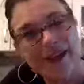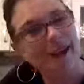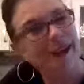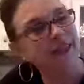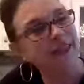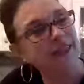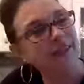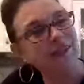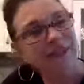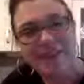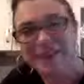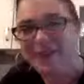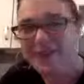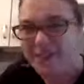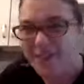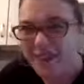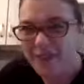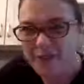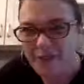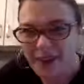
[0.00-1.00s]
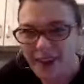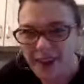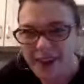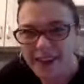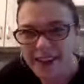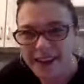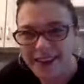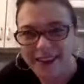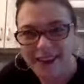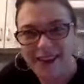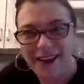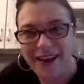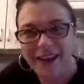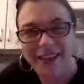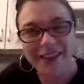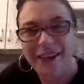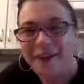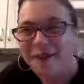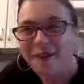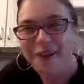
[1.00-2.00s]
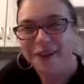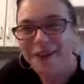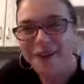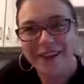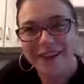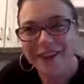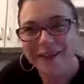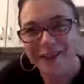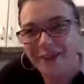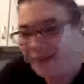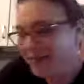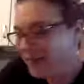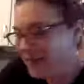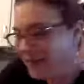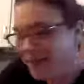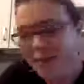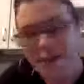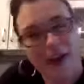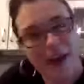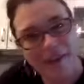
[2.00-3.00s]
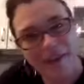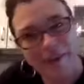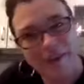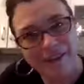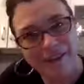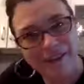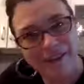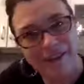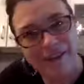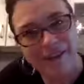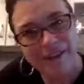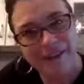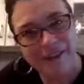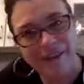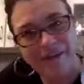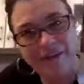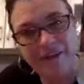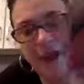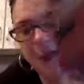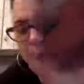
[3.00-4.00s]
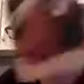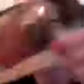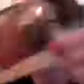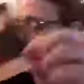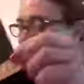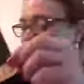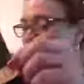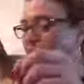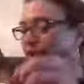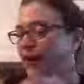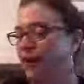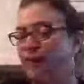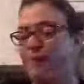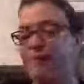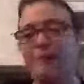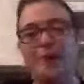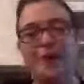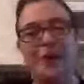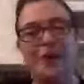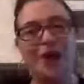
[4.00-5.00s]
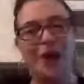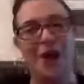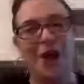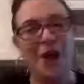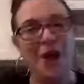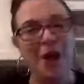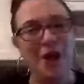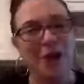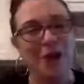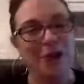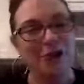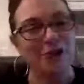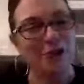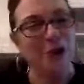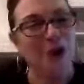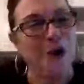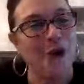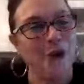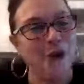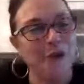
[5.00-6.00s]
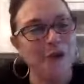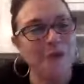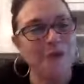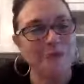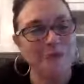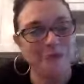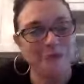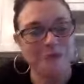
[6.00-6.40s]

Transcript: I love this stuff, right? I love when this stuff happens. It happens all the time. So